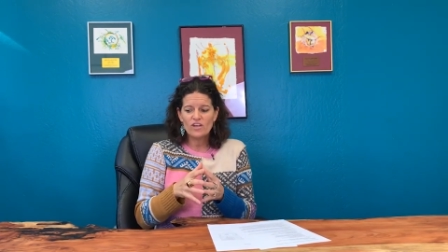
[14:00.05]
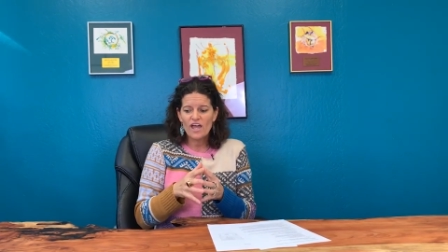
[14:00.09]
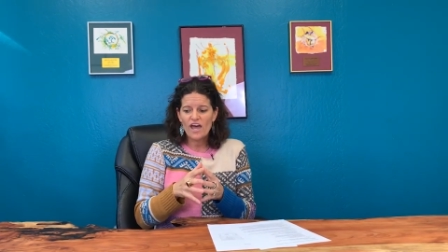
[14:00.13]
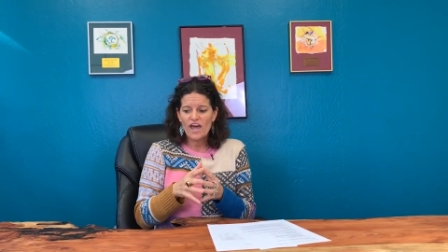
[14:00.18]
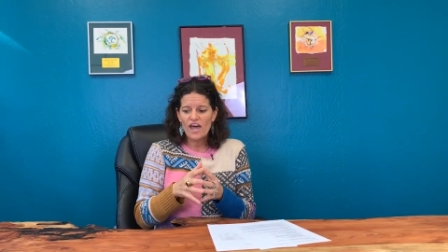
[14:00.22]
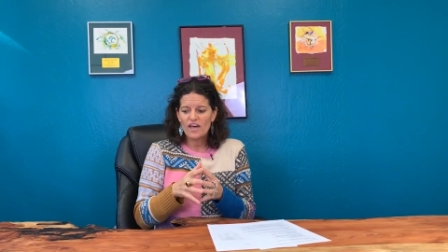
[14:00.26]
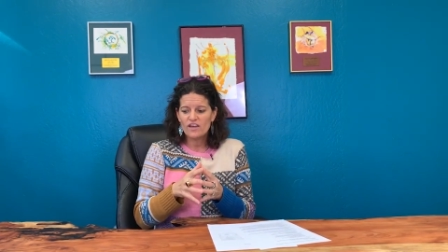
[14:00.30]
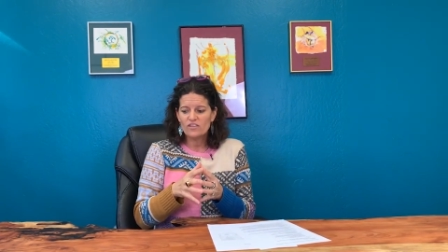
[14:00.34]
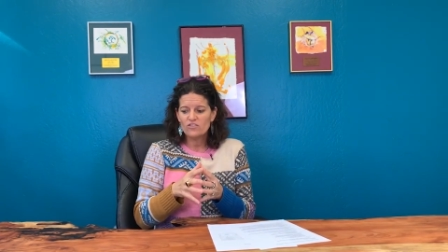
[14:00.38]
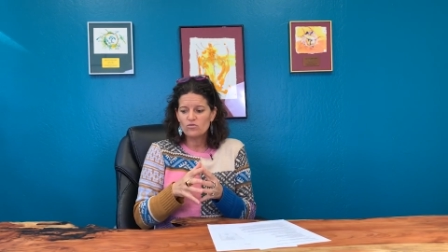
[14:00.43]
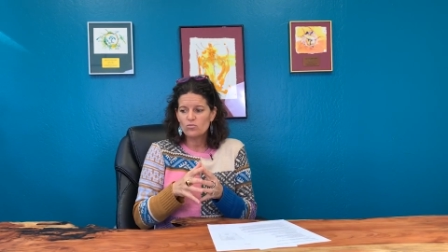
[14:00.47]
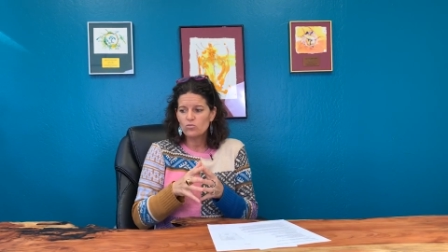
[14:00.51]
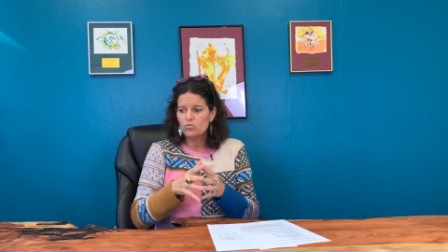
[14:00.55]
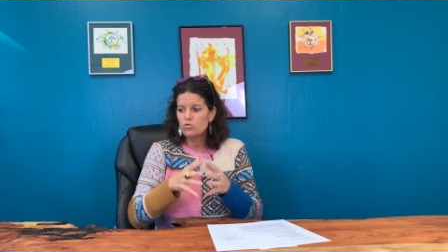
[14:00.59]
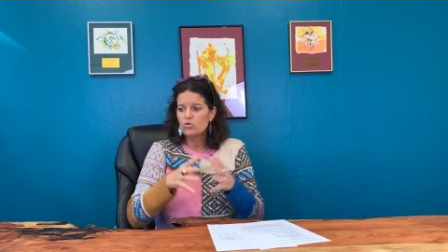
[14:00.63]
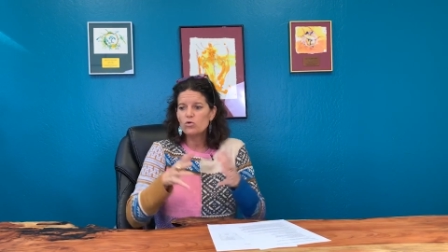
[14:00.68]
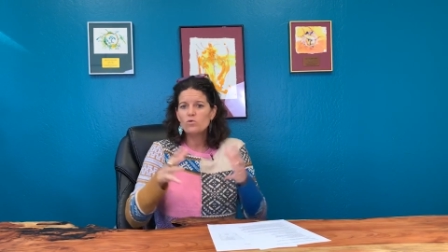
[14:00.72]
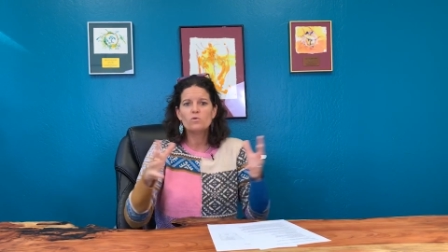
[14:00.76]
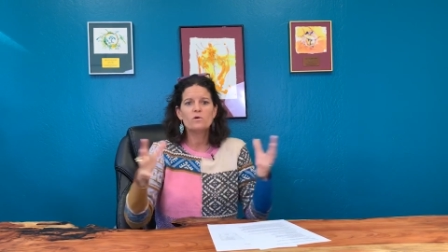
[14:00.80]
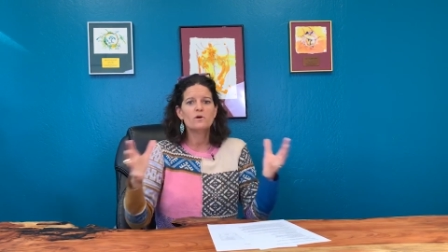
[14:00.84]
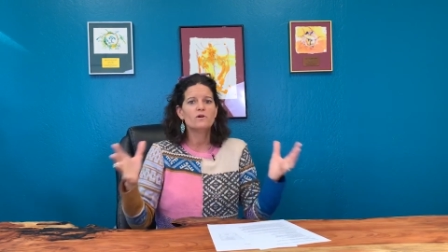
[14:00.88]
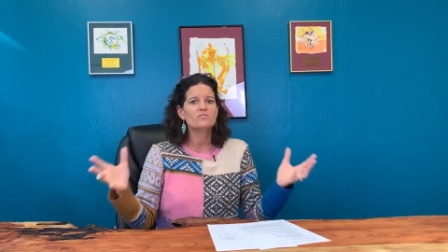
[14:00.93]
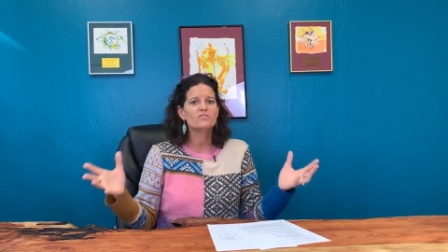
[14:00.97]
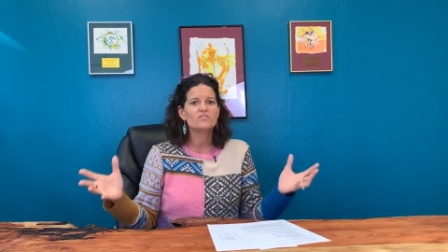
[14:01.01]
as woo
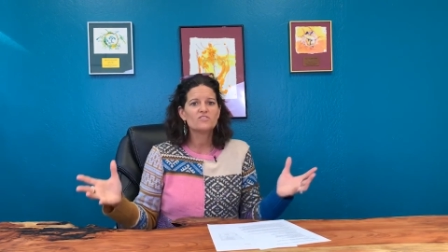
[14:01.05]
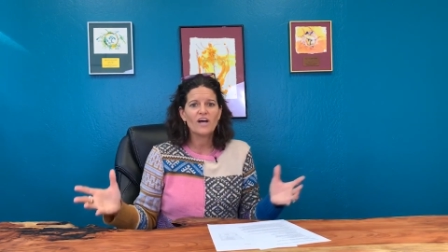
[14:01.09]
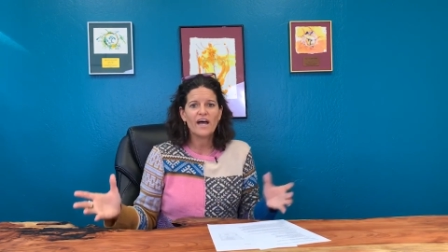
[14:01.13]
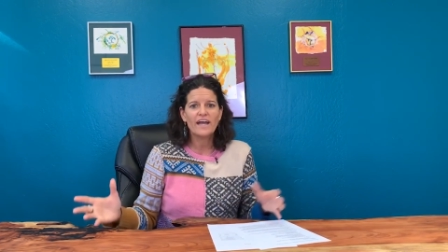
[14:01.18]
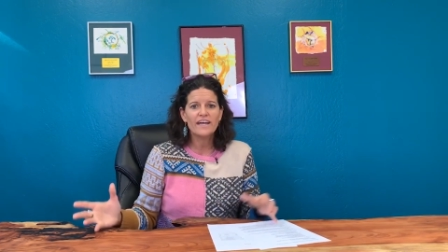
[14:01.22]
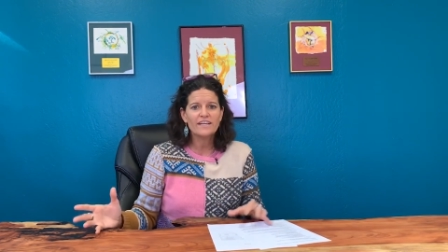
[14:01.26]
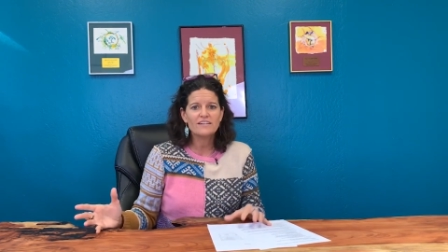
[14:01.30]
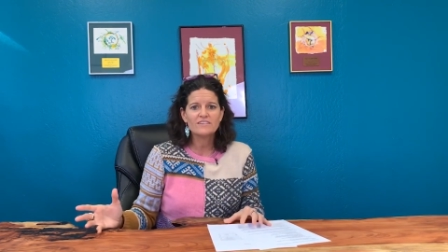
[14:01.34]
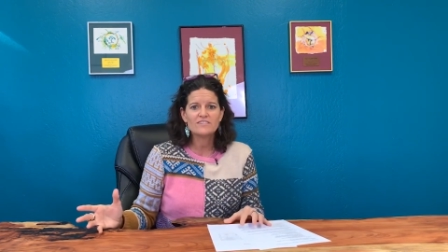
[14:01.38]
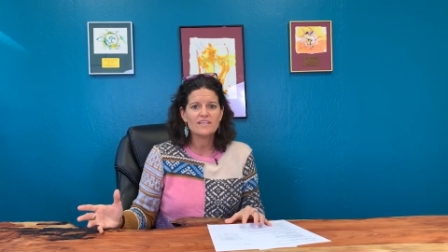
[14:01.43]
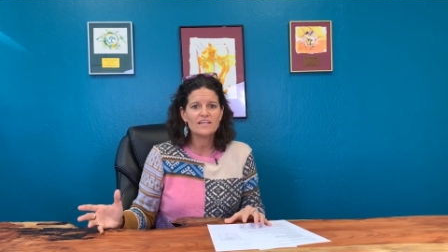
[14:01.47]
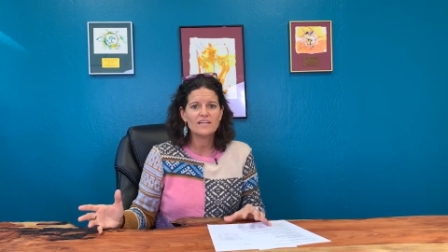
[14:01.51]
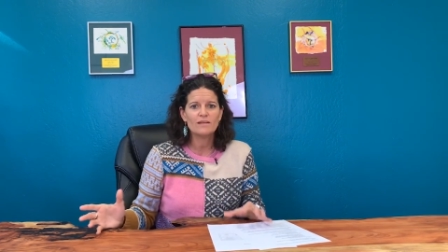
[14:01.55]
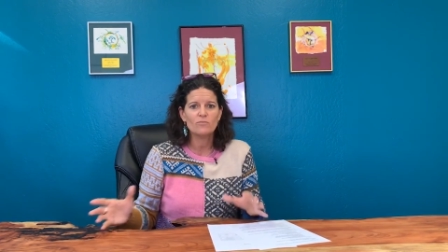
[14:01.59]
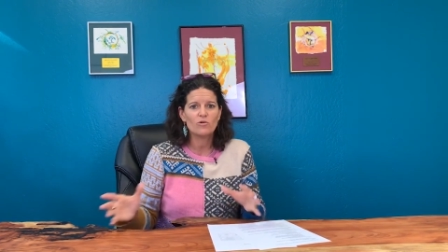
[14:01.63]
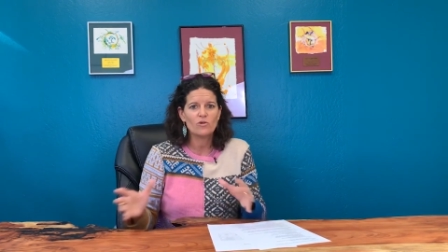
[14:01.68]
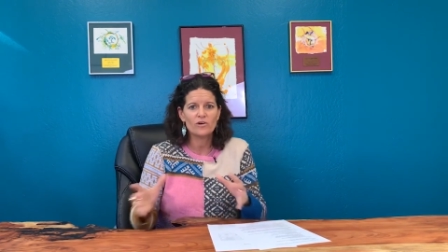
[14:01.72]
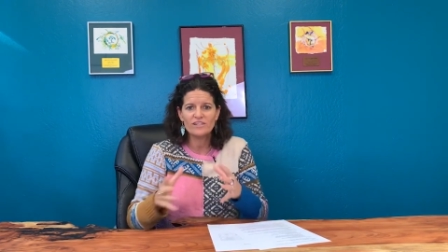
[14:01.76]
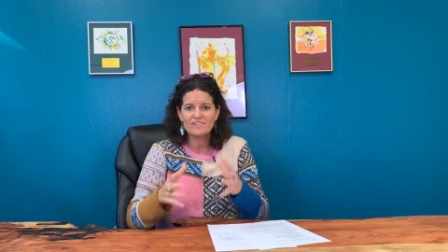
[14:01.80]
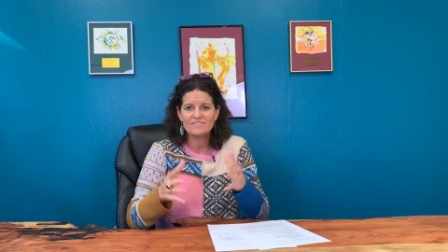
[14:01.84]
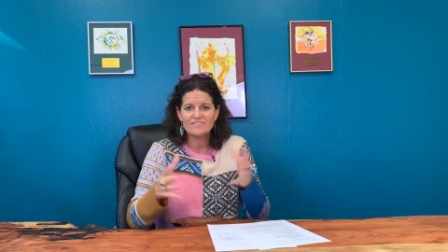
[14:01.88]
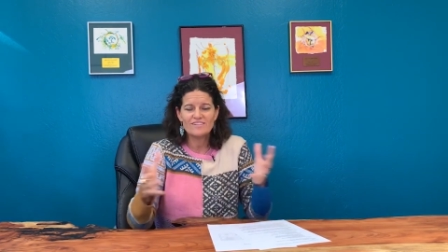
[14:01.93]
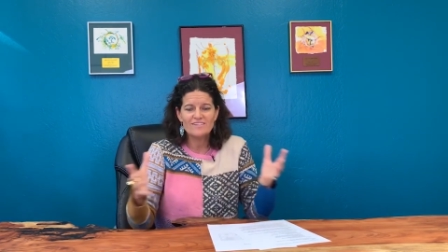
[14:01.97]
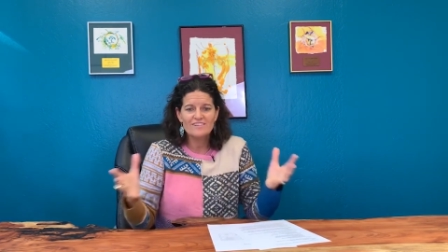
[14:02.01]
woo science anymore.
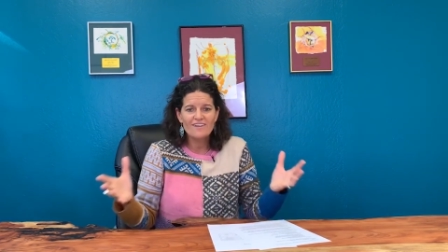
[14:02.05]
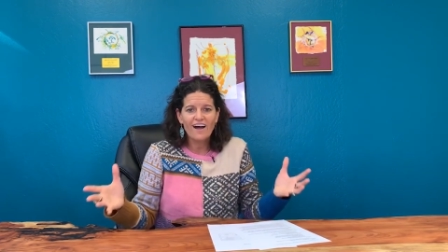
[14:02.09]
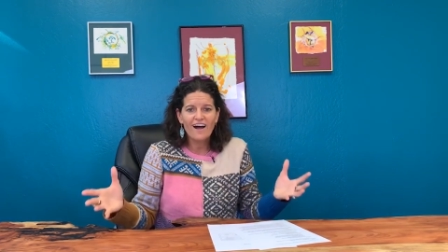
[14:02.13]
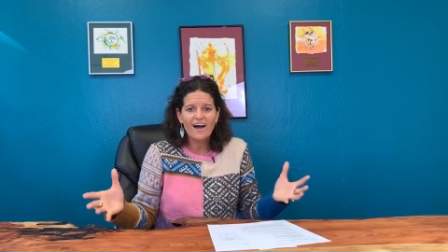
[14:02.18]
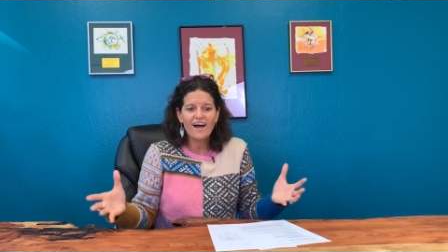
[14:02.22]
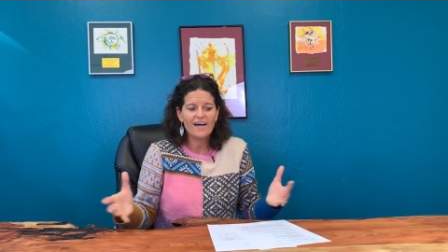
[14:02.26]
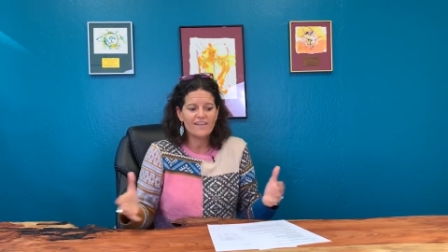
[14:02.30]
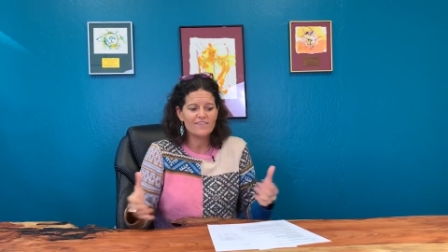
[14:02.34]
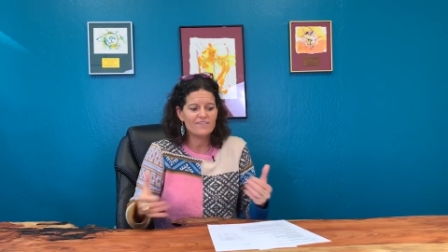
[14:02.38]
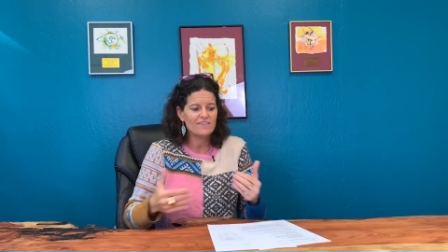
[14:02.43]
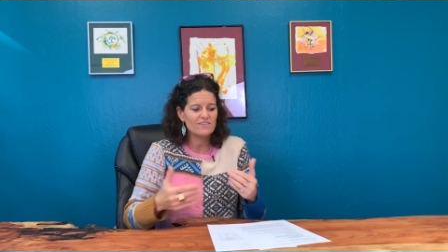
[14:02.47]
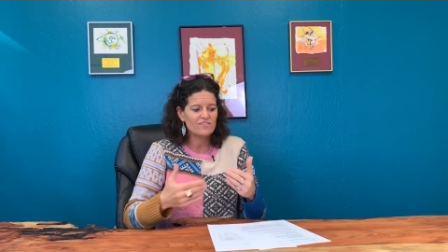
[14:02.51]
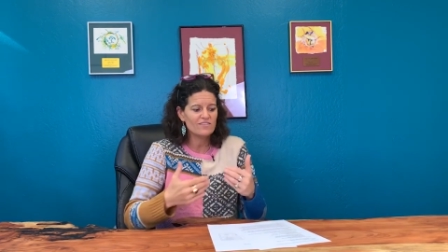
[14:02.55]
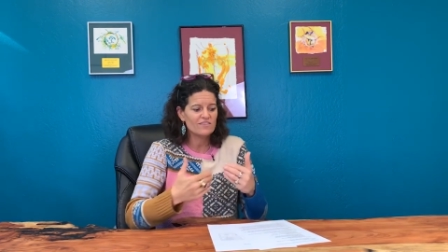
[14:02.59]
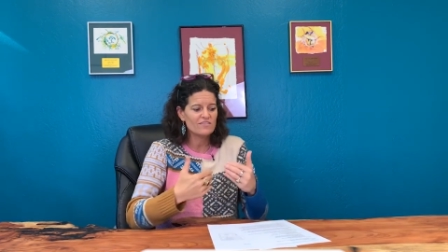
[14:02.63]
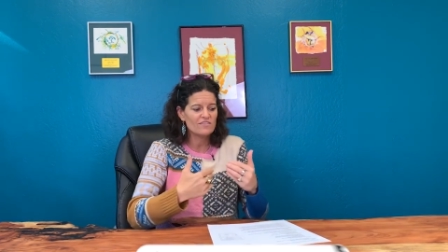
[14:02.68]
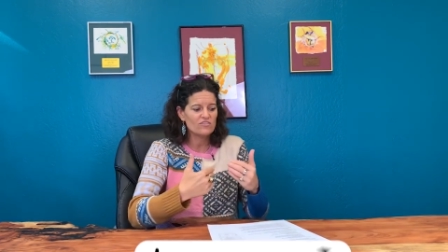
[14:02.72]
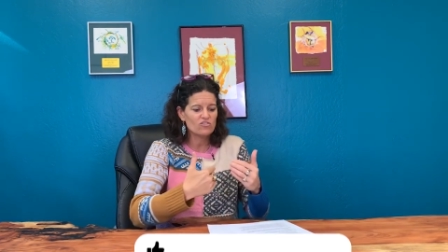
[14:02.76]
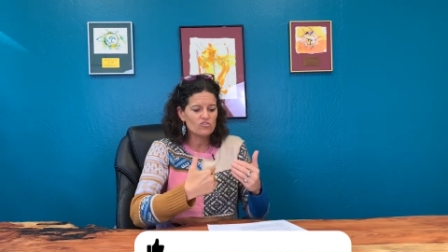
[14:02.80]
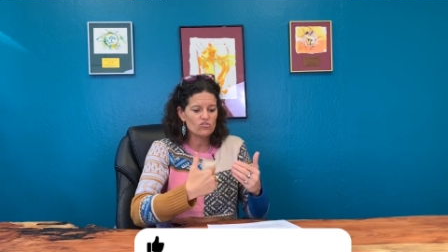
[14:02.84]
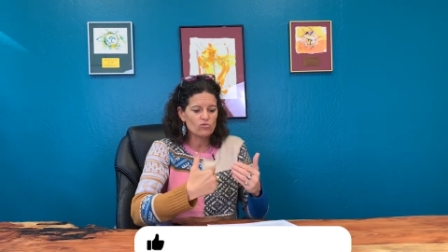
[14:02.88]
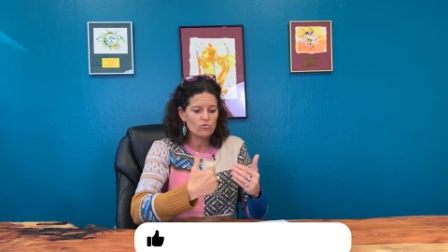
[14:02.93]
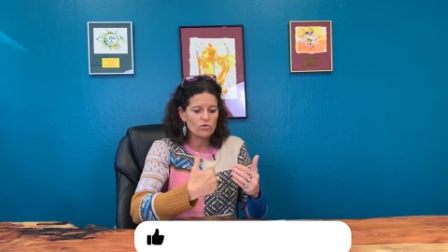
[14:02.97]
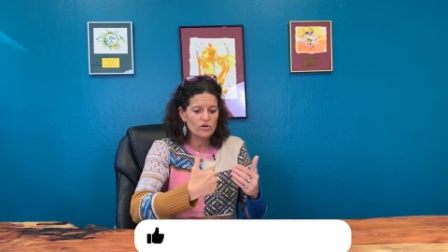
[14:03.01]
It's not. This is,
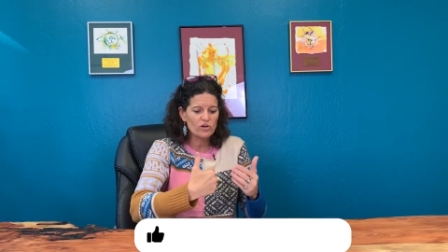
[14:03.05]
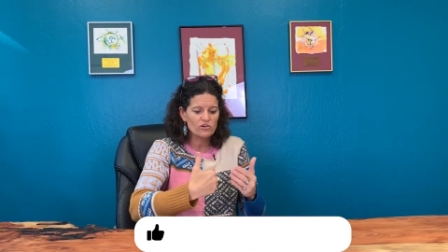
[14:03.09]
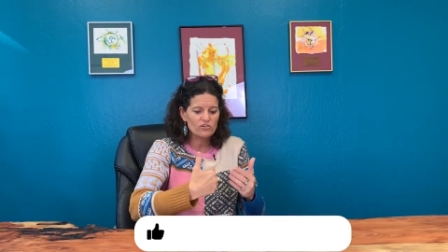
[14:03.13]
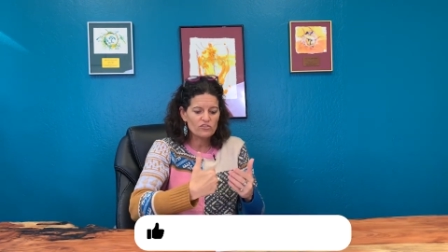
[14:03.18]
we're